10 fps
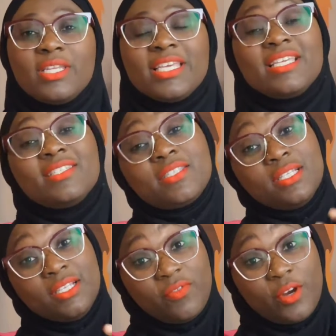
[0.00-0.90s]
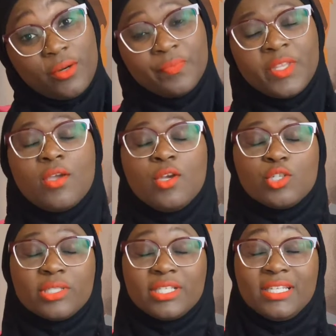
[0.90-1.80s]
functions and is one of the very
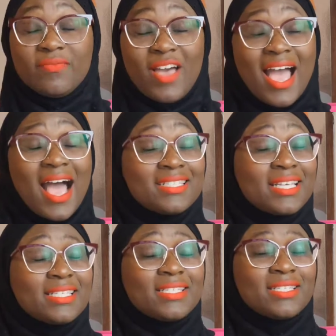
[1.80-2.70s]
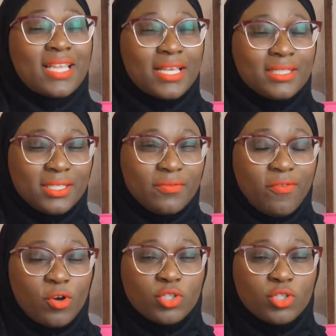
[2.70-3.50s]
important organs in the body that's